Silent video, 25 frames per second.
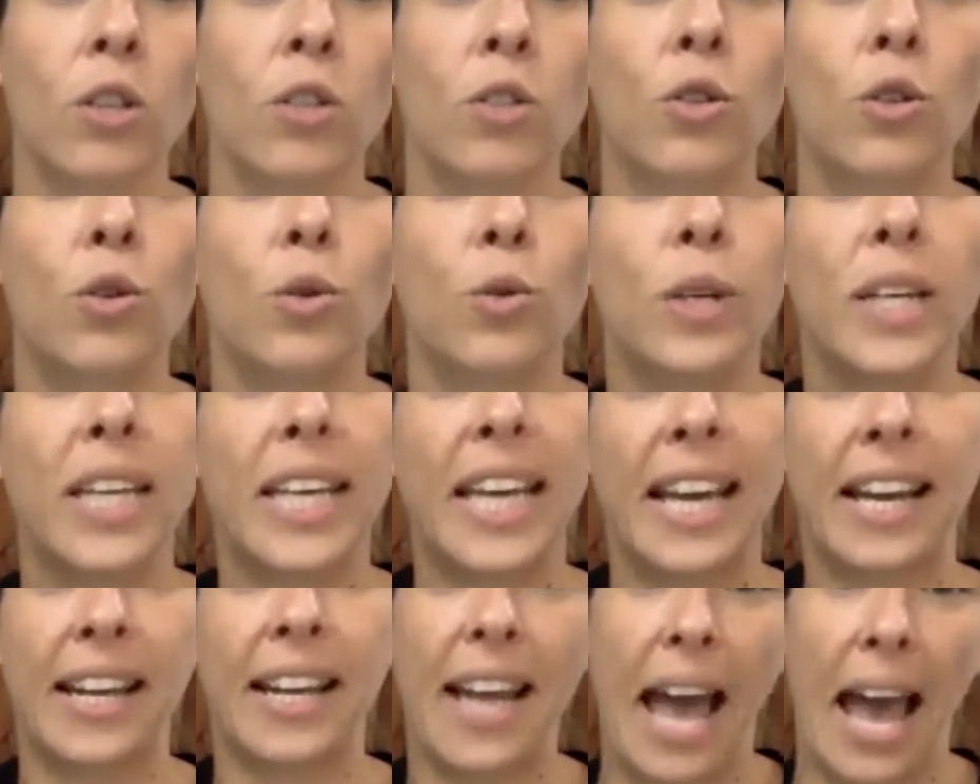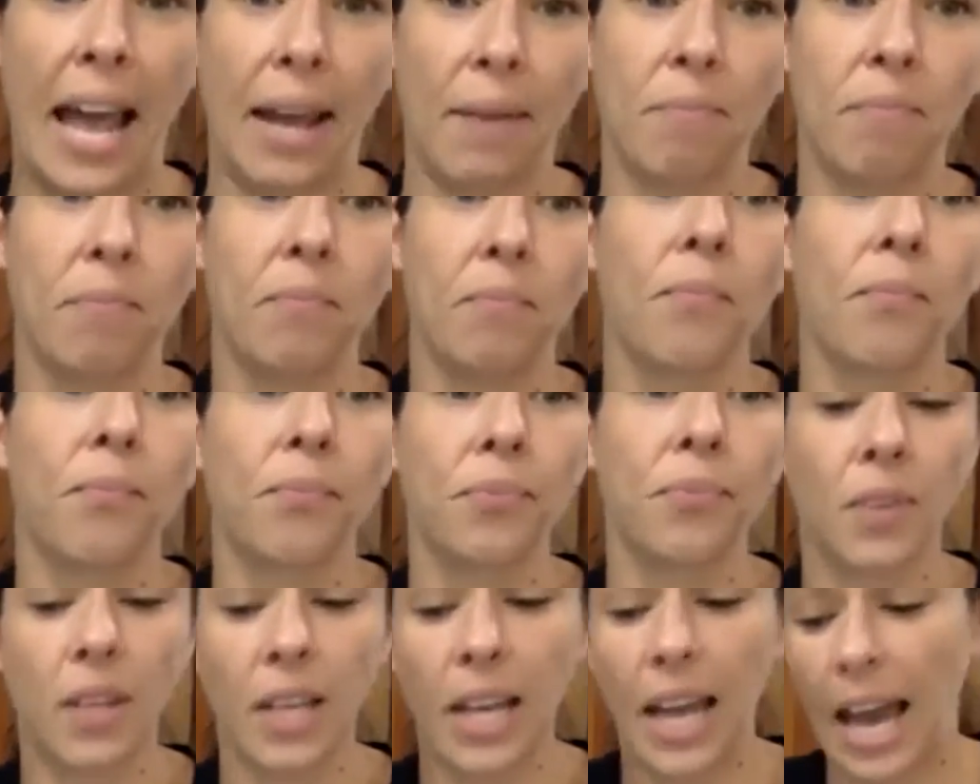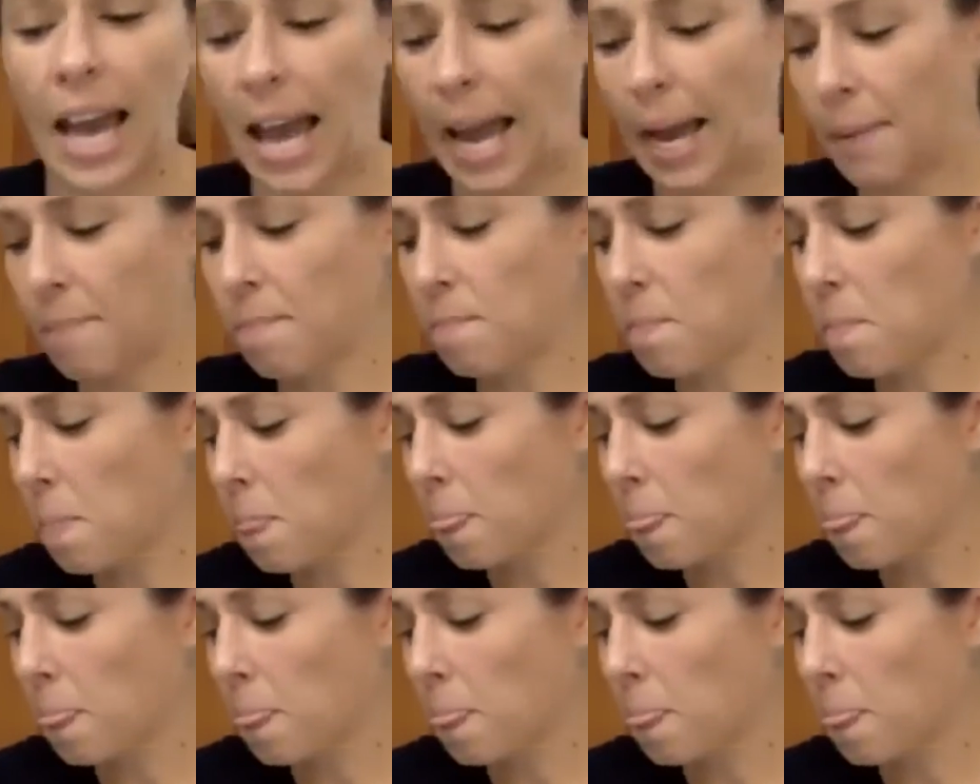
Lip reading: Tu quiere, okay?